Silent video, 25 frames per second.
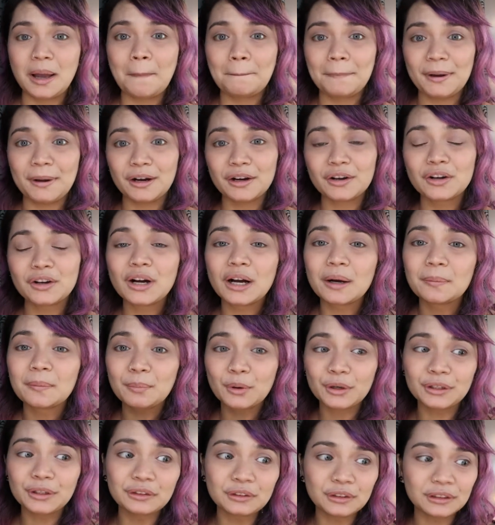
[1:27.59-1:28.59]
Pero ang
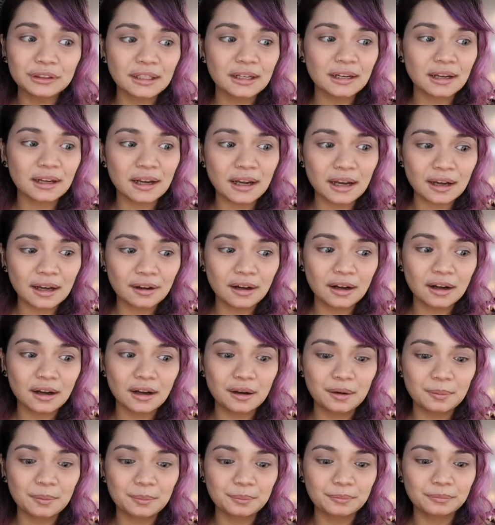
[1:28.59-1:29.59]
point ko talaga
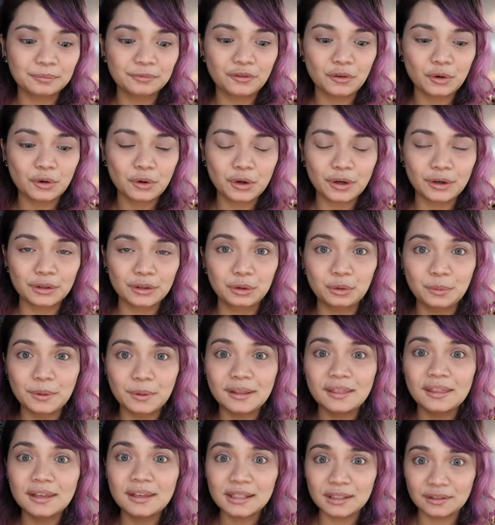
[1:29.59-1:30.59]
for
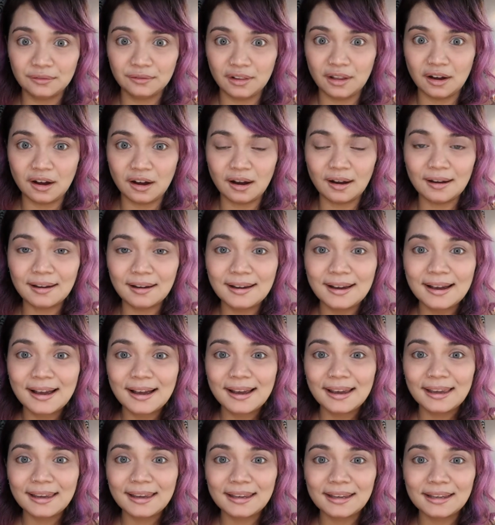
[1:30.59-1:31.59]
doing this vlog
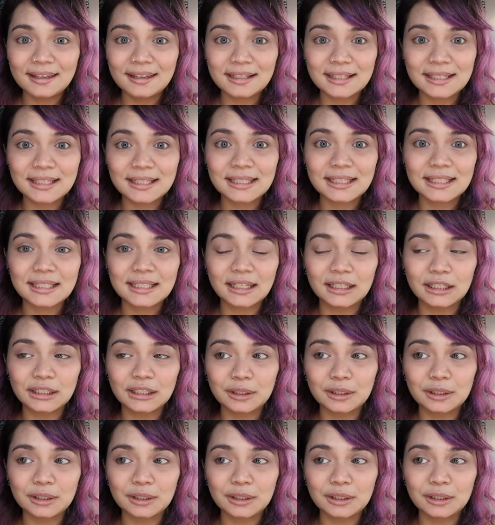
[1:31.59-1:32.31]
is